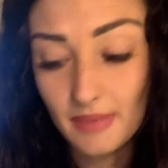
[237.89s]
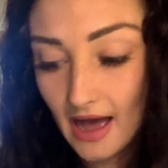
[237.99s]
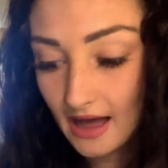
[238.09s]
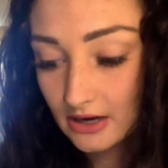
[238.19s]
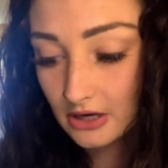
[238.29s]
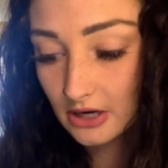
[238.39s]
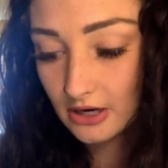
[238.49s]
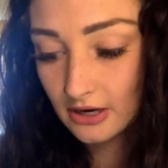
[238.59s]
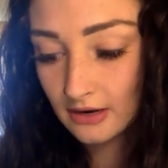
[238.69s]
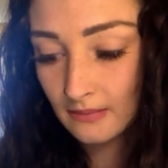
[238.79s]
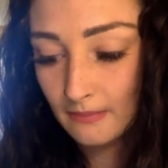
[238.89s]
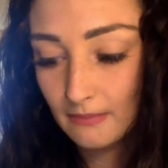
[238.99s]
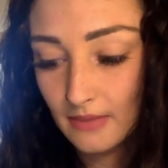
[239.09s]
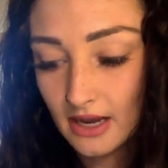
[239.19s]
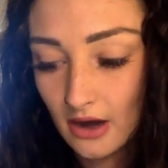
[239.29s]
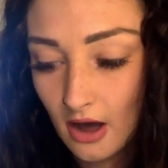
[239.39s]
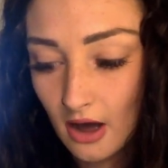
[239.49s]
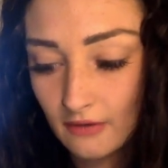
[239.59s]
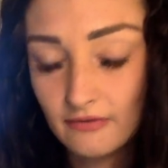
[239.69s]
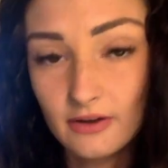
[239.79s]

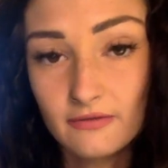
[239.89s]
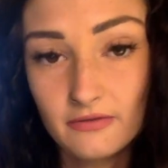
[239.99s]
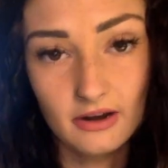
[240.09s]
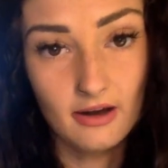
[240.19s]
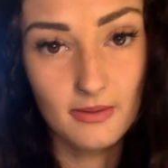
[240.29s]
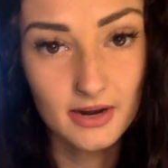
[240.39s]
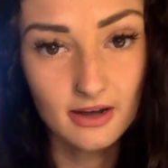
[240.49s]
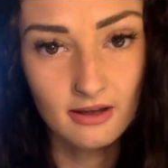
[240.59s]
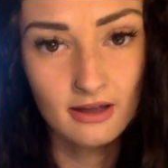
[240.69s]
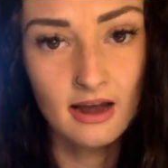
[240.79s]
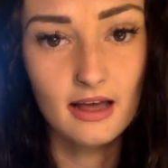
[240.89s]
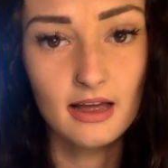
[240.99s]
Bader-Meinhof phenomenon.